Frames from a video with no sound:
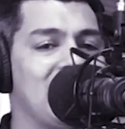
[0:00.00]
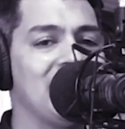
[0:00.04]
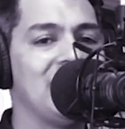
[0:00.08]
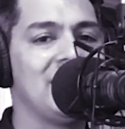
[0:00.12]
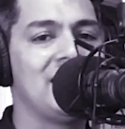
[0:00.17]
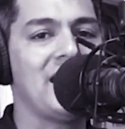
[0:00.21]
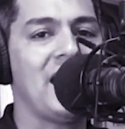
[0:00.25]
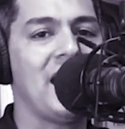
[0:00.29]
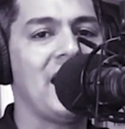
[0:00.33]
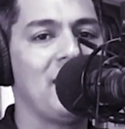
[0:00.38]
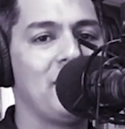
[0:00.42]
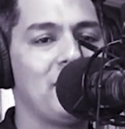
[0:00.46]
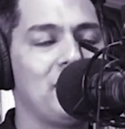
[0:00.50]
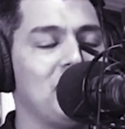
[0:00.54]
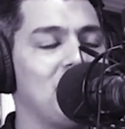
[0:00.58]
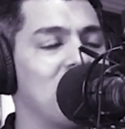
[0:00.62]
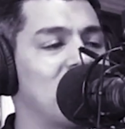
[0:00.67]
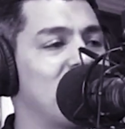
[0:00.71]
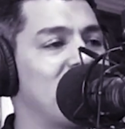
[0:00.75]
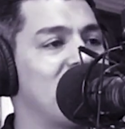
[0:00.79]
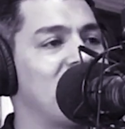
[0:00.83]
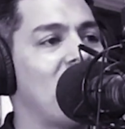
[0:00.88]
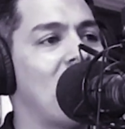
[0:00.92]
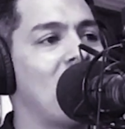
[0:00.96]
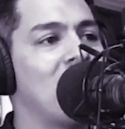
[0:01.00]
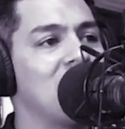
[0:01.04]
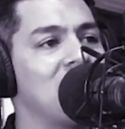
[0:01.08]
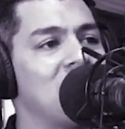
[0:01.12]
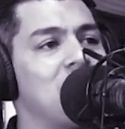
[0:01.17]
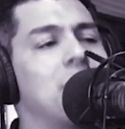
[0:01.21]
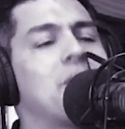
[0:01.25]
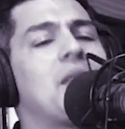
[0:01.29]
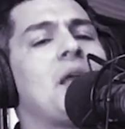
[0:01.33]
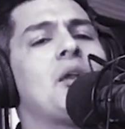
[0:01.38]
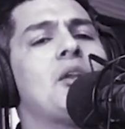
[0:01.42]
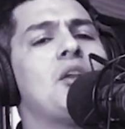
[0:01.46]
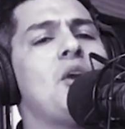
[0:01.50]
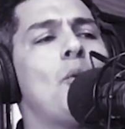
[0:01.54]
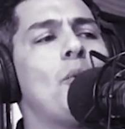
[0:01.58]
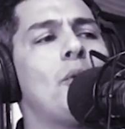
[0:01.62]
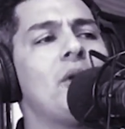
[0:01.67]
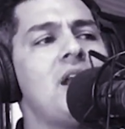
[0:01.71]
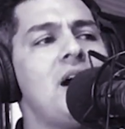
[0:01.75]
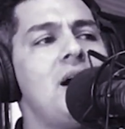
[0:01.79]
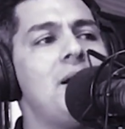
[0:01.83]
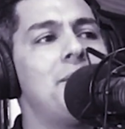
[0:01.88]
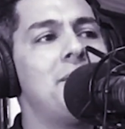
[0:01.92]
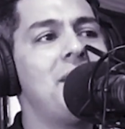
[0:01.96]
in the day, I would always be like, "Yo,
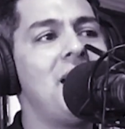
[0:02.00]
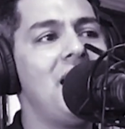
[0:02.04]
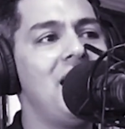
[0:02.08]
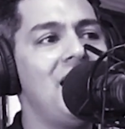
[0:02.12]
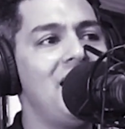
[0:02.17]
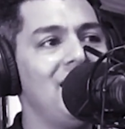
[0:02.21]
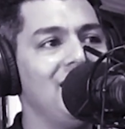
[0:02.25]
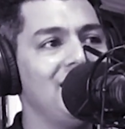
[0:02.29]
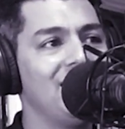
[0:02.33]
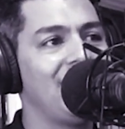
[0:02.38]
what up, ma?"